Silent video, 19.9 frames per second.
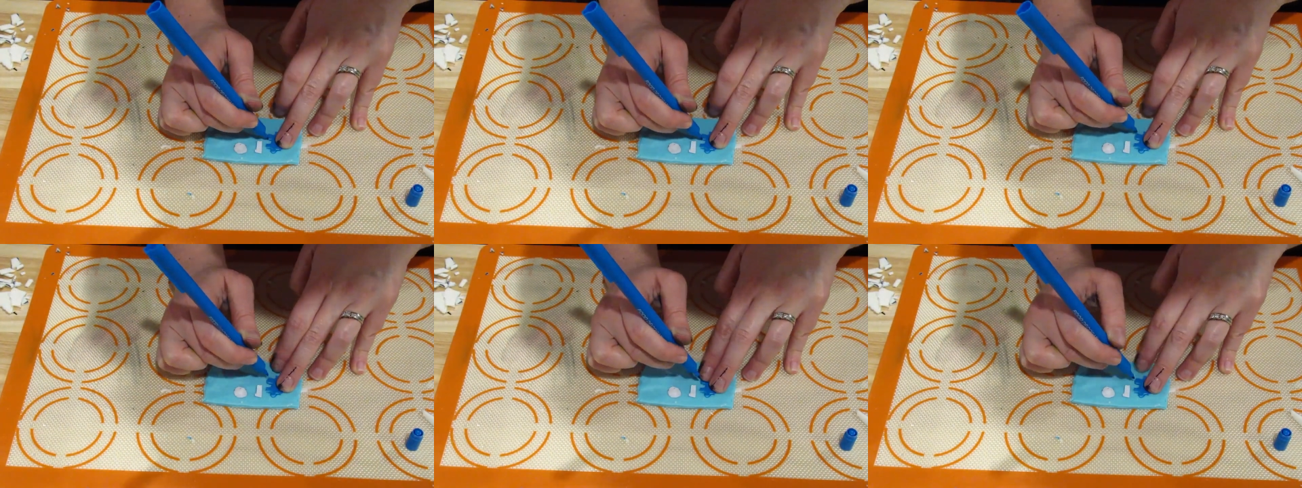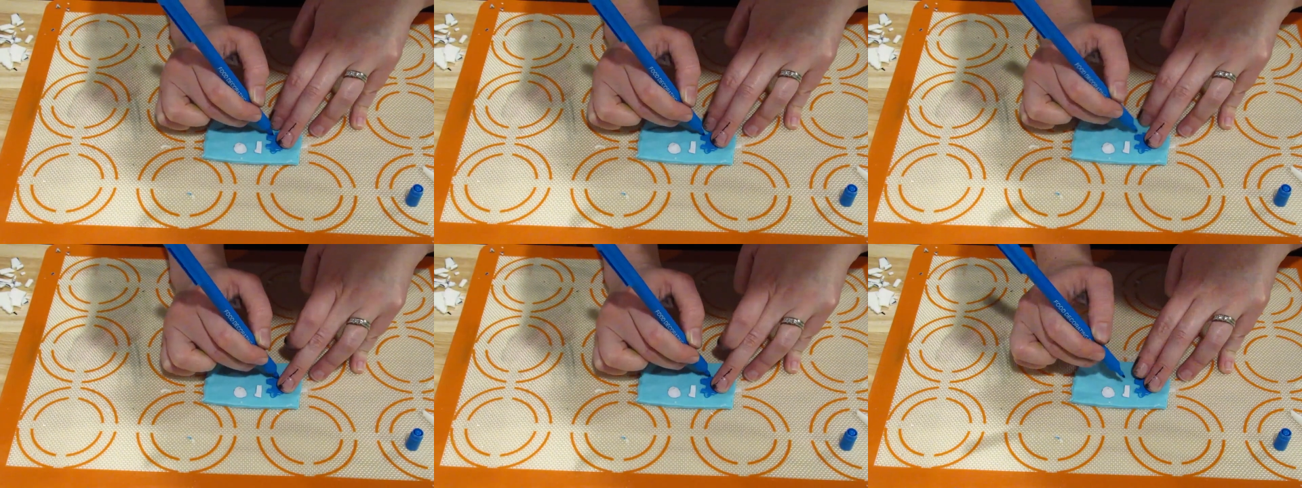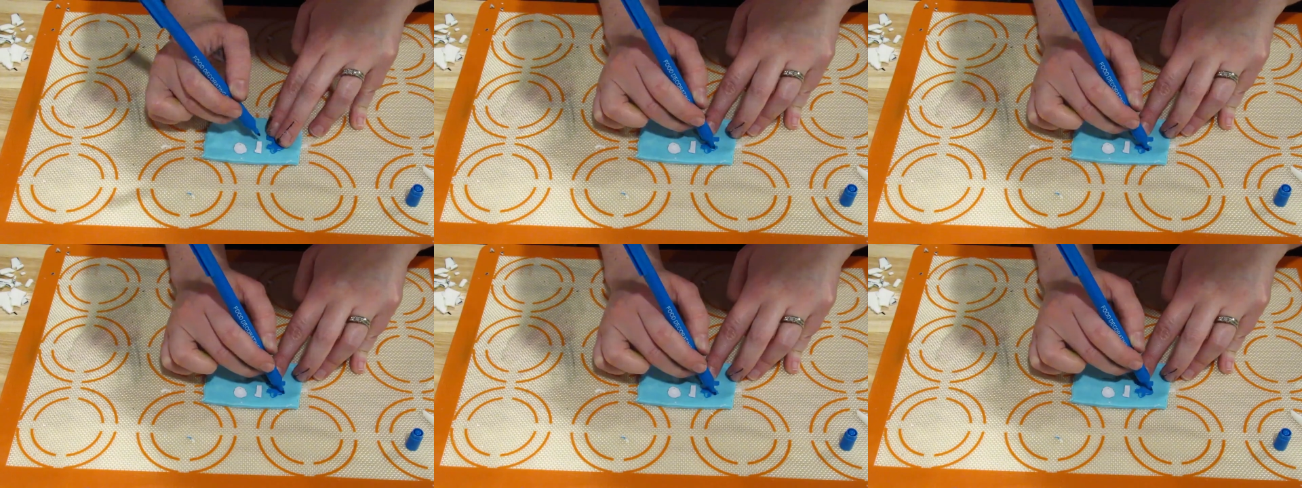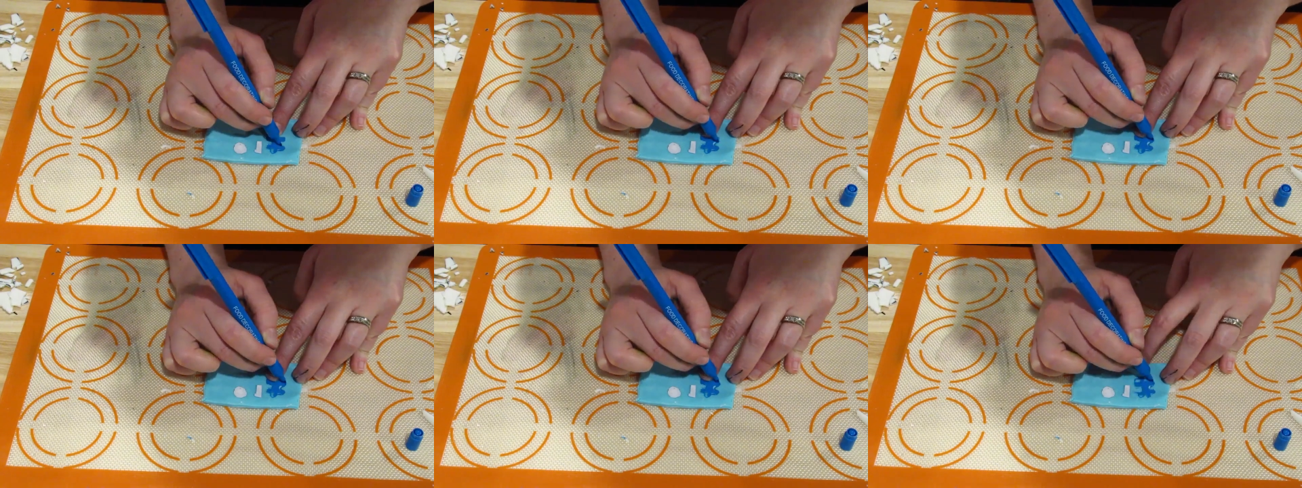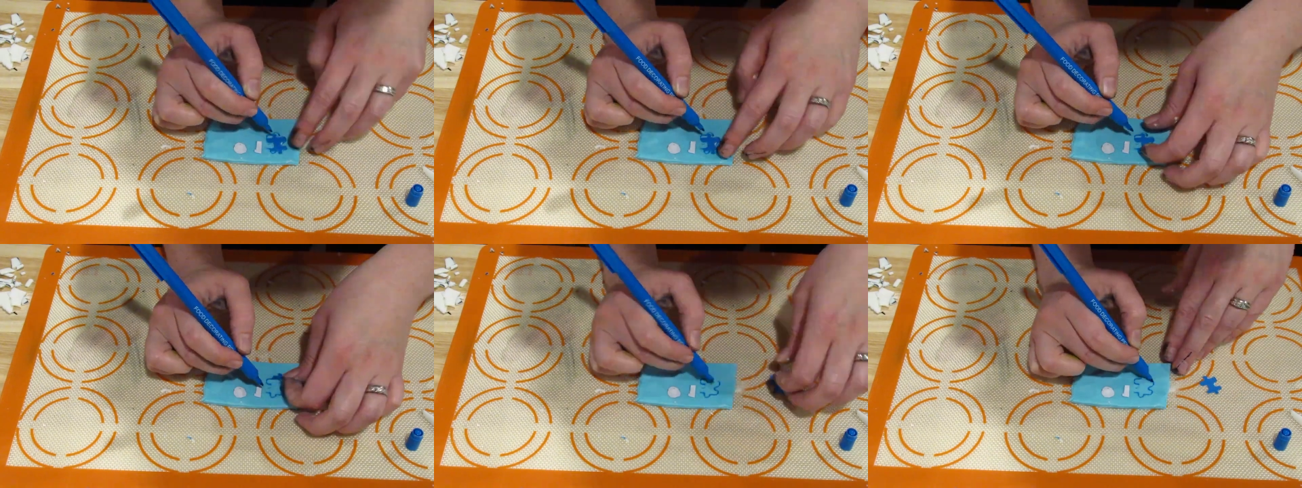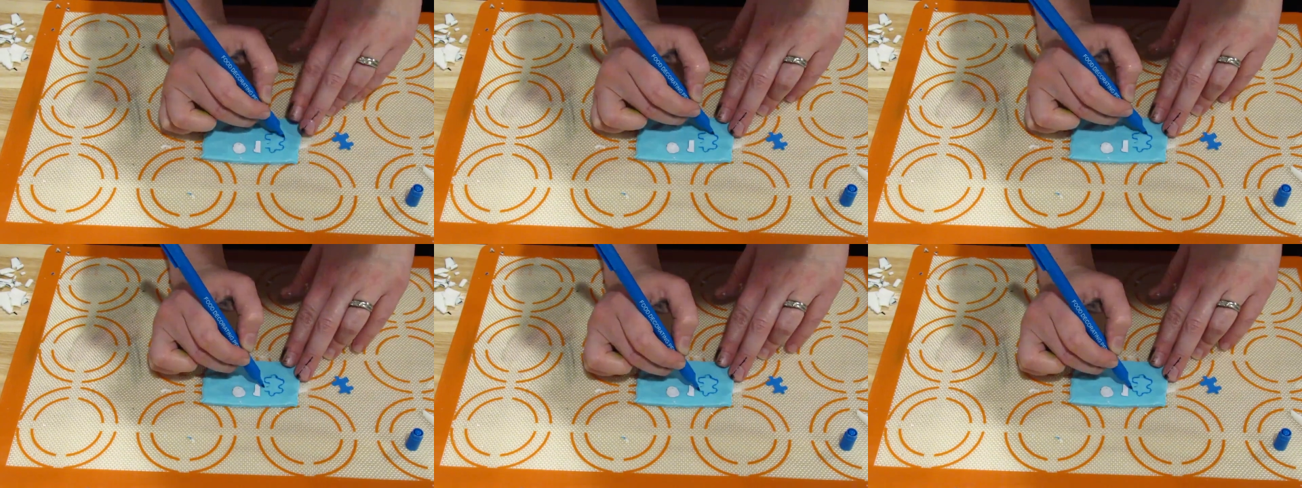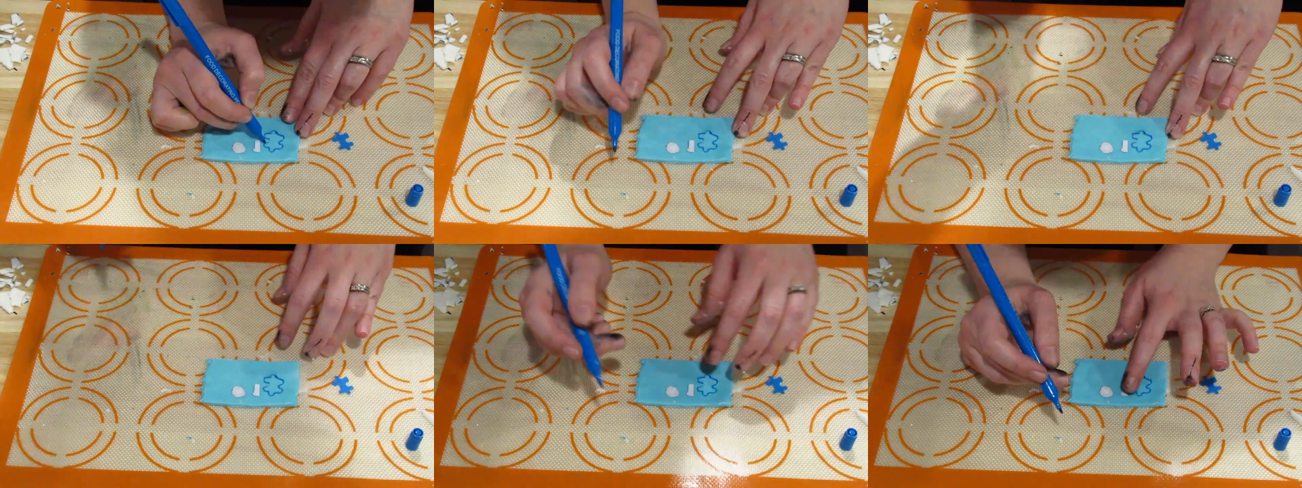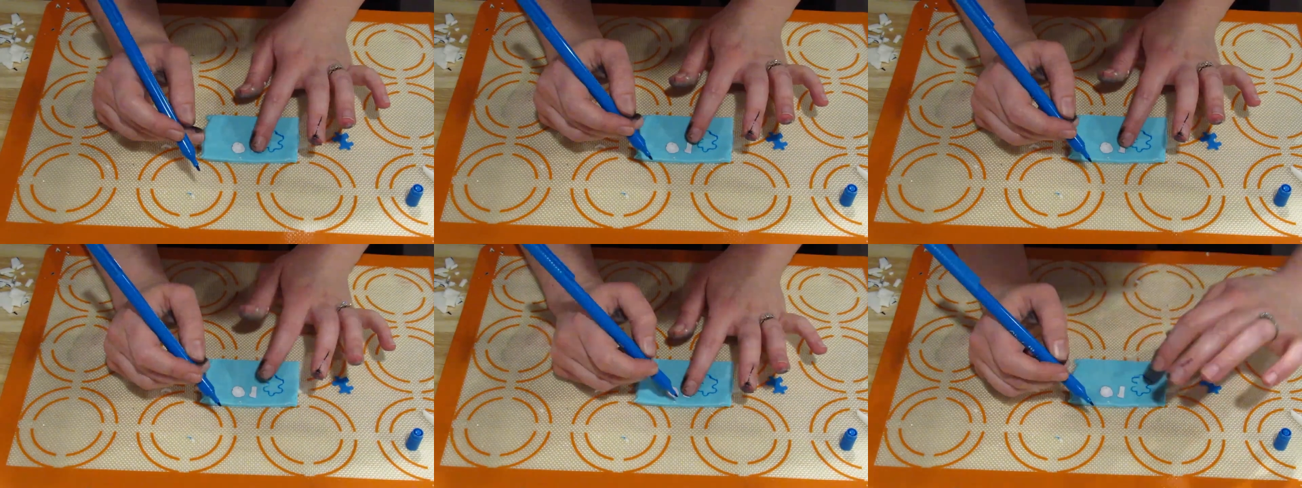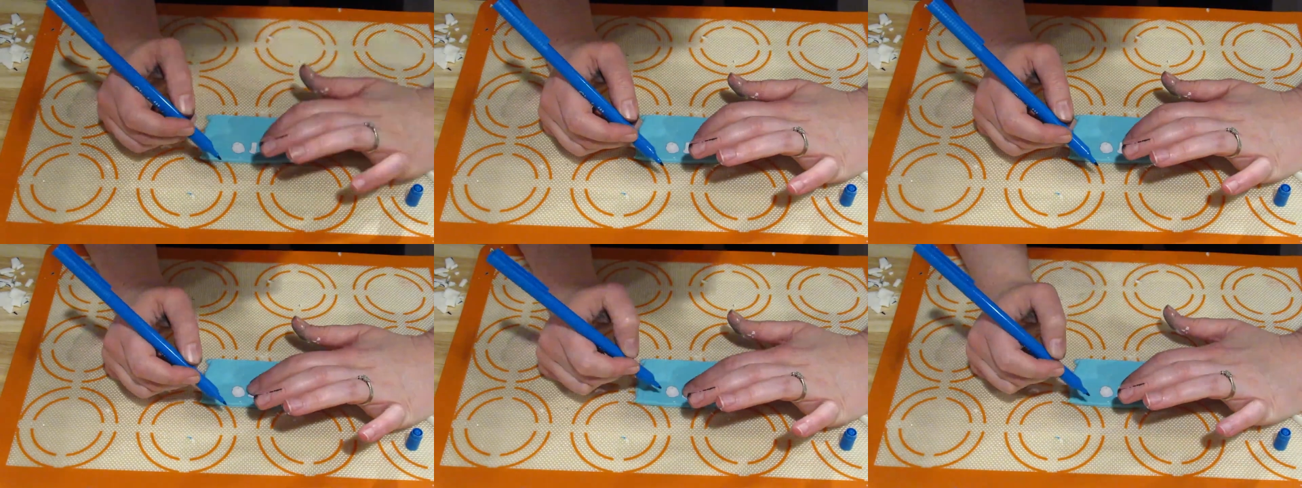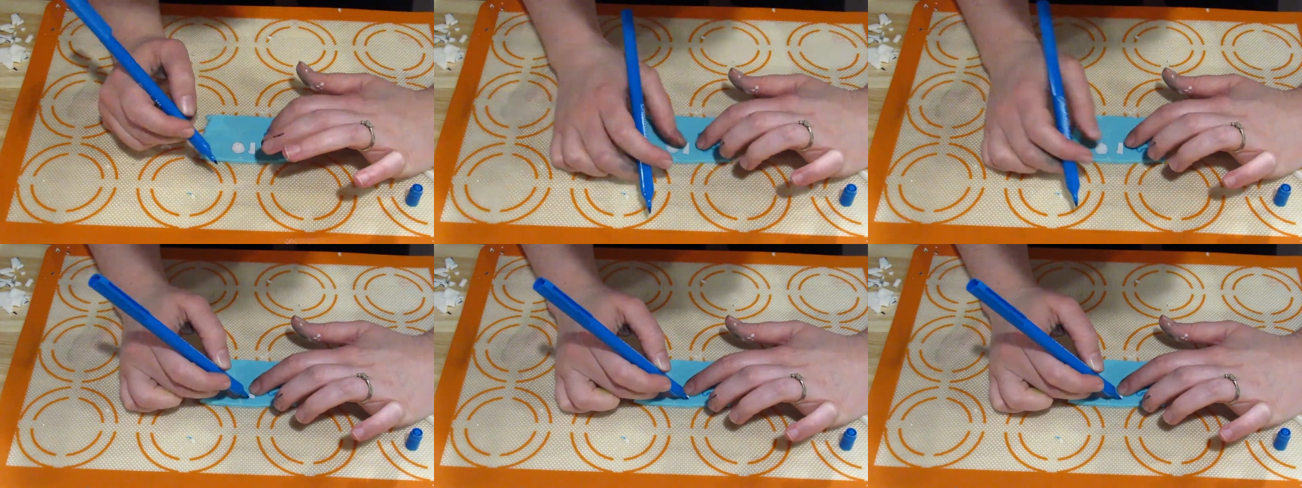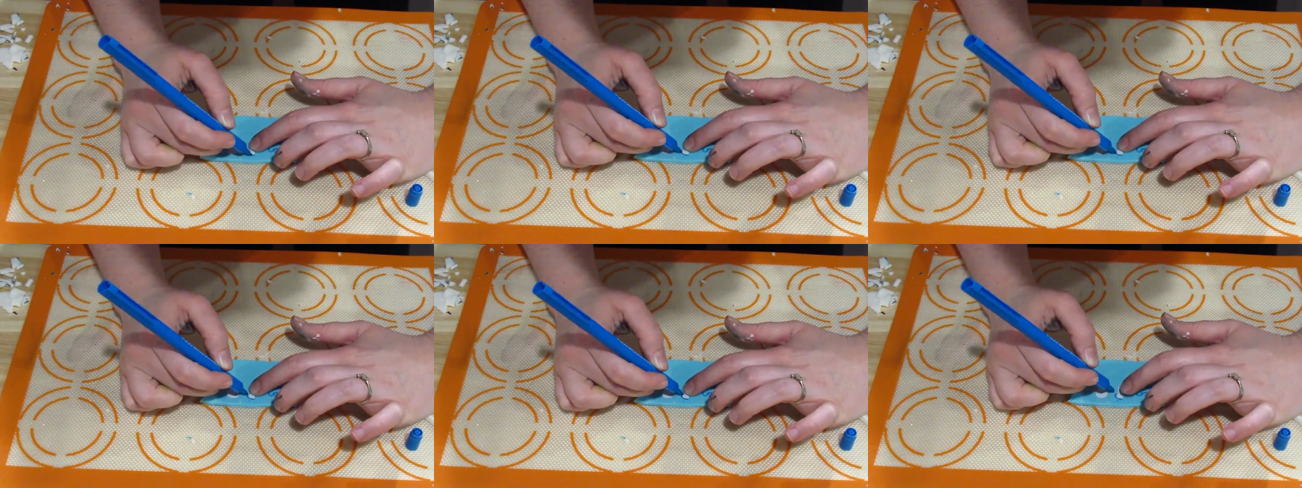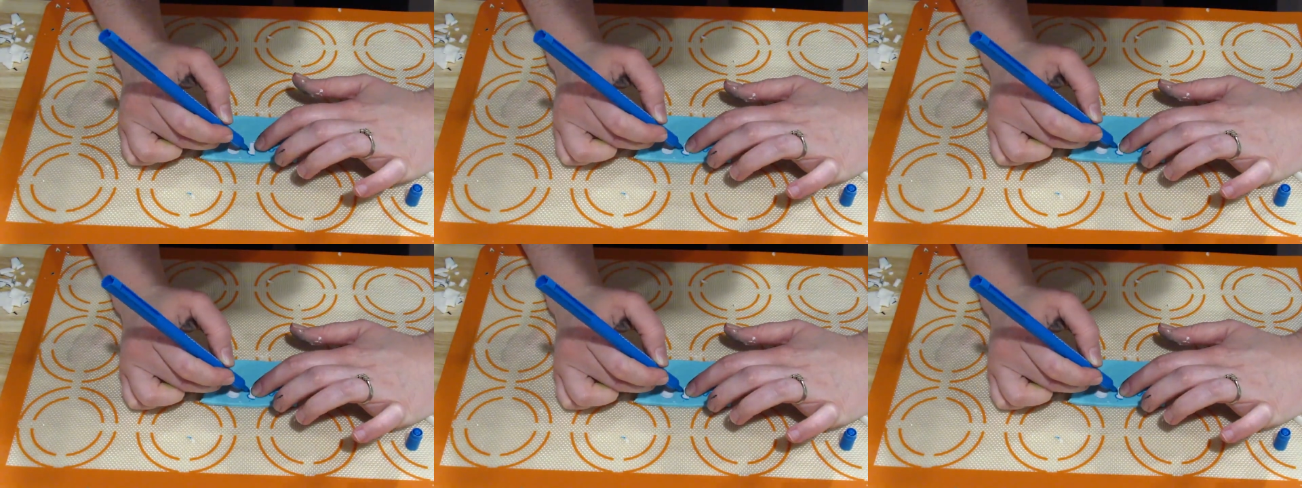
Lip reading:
No face is visible, so there are no lips to read.